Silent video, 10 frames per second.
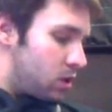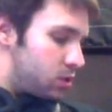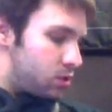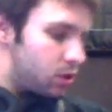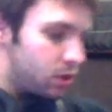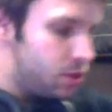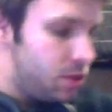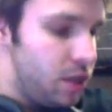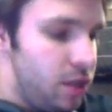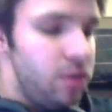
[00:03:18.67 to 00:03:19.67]
So let's
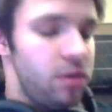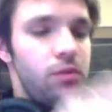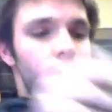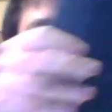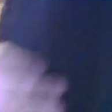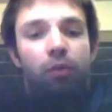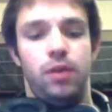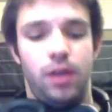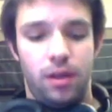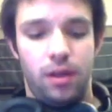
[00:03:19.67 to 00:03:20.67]
see here. We
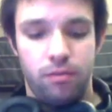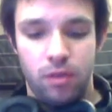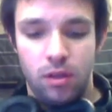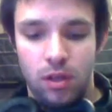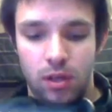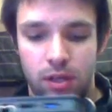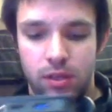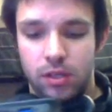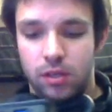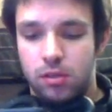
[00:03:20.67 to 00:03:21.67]
have
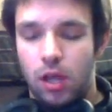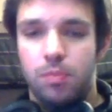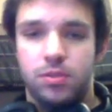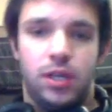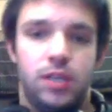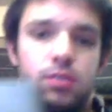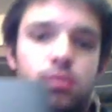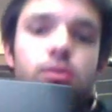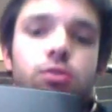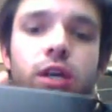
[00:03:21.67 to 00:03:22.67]
the top is nice.
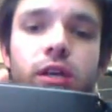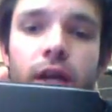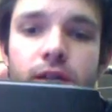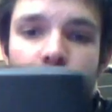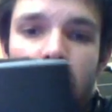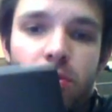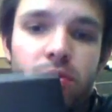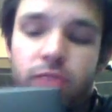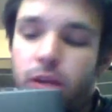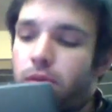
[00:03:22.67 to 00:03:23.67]
Looks like a nice carbon
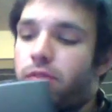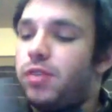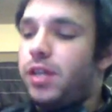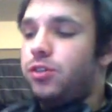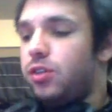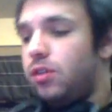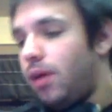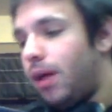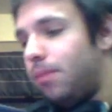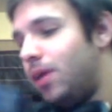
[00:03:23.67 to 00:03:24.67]
fiber finish.
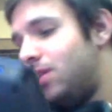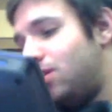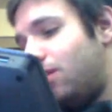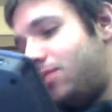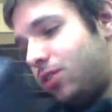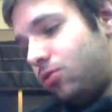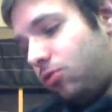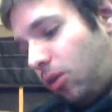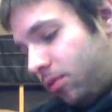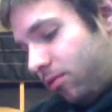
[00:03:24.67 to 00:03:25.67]
I can't tell if it's actual
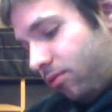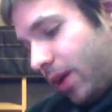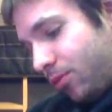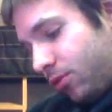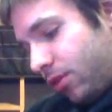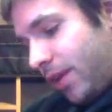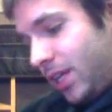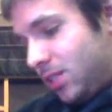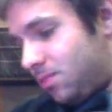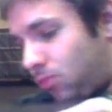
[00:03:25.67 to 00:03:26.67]
carbon fiber. I
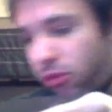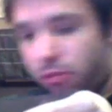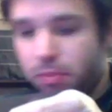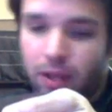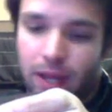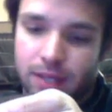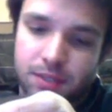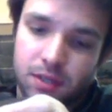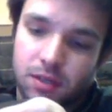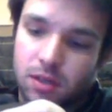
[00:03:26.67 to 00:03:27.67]
think it's more
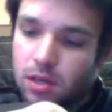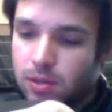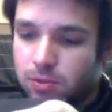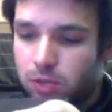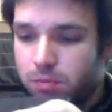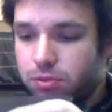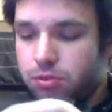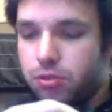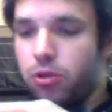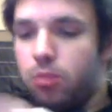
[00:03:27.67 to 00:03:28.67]
plastic. So I'd
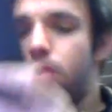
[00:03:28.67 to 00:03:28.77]
presume.